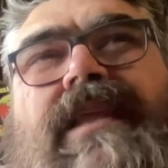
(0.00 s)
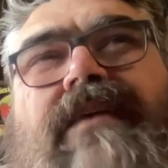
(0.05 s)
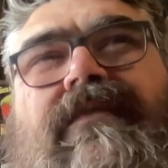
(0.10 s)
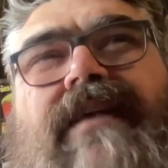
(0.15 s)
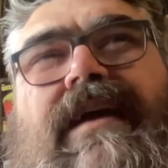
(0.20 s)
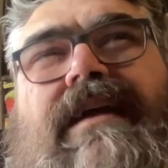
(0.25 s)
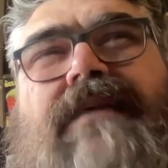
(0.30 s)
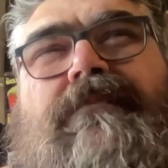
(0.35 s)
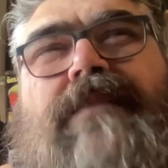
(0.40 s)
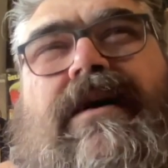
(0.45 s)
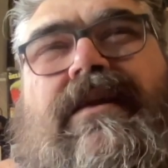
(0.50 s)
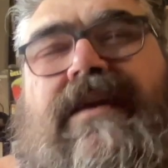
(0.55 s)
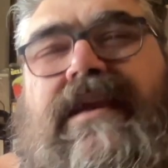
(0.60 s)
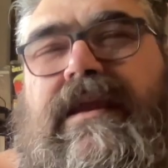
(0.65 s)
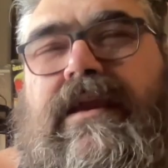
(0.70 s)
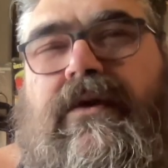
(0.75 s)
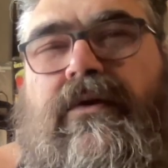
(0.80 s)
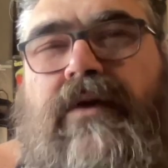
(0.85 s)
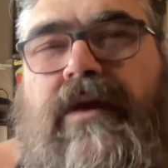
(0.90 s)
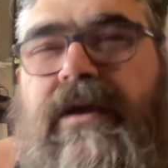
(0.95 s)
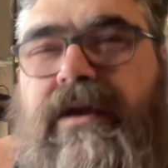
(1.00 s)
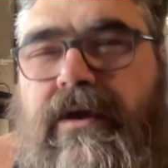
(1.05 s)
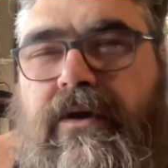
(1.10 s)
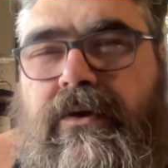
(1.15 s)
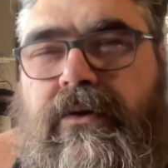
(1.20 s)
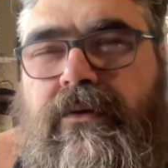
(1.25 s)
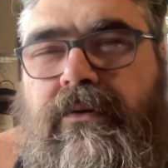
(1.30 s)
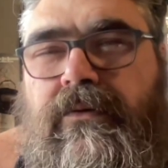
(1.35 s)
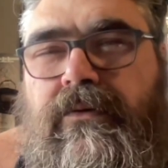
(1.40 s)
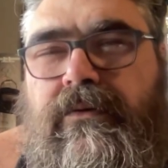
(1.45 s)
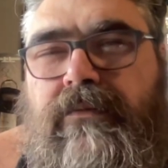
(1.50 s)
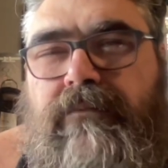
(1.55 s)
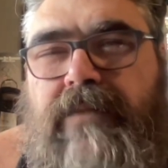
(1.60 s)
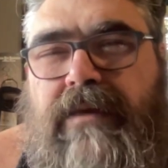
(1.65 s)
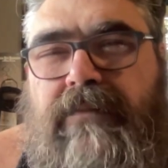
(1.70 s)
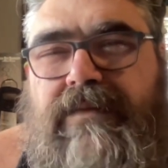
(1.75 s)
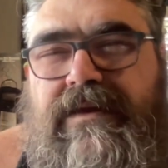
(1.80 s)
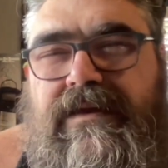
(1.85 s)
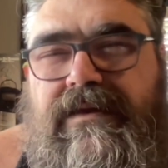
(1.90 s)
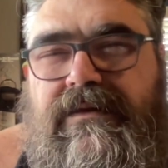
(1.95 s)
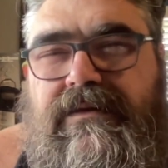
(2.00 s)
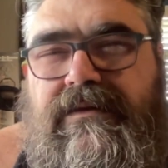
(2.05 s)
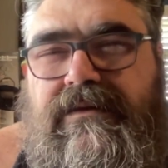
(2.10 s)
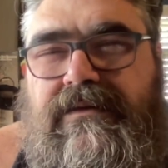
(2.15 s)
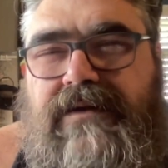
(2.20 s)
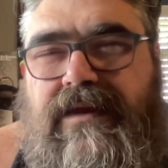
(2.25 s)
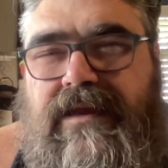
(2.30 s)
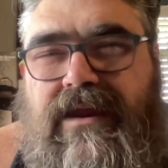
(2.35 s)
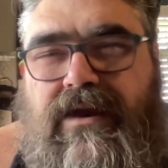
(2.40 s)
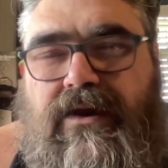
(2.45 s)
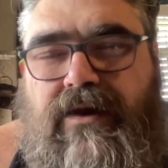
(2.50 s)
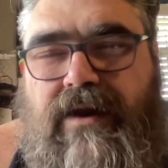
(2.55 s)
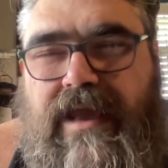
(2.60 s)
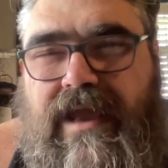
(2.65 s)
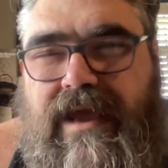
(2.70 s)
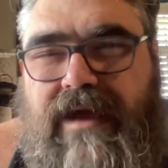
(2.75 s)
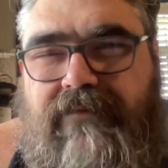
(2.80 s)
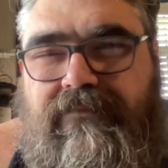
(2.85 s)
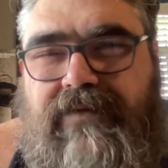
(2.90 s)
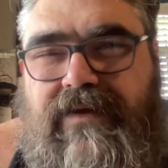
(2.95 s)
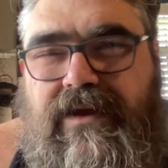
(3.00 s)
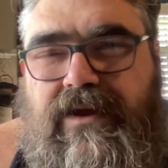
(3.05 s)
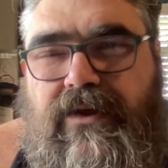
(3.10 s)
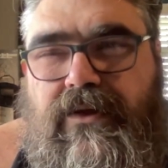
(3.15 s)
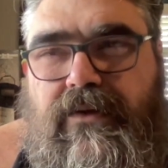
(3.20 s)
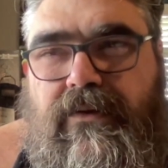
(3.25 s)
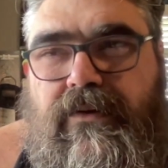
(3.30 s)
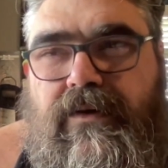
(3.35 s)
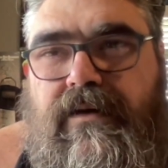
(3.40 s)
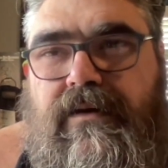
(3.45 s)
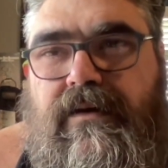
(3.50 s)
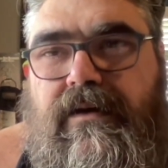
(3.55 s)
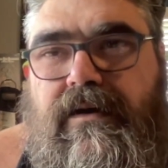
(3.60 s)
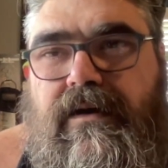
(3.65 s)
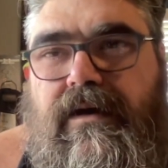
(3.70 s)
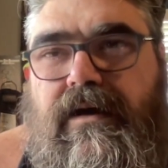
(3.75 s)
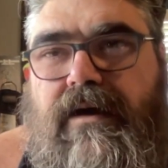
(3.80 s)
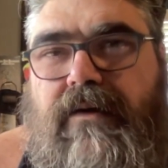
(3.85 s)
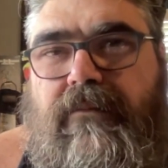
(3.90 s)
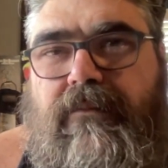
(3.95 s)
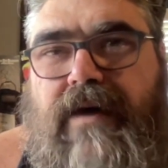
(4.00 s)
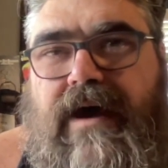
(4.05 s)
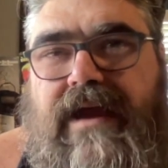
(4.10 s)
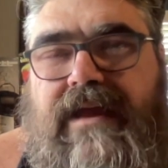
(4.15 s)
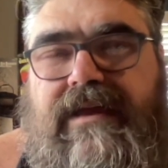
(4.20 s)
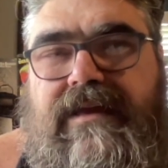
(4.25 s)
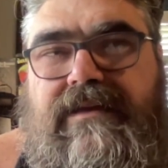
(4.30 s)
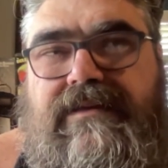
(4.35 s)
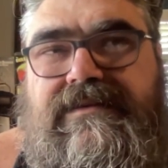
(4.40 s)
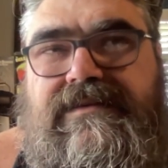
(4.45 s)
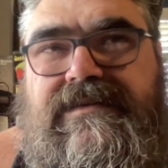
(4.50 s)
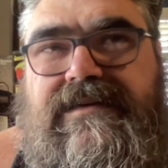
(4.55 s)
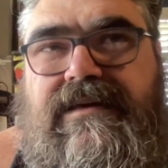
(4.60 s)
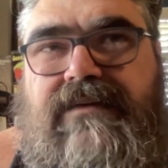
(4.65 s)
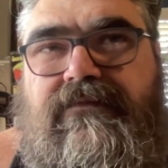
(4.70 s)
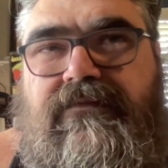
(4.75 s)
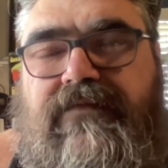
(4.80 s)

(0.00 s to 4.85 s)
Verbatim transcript: like about a year ago, maybe a year and a half ago, I did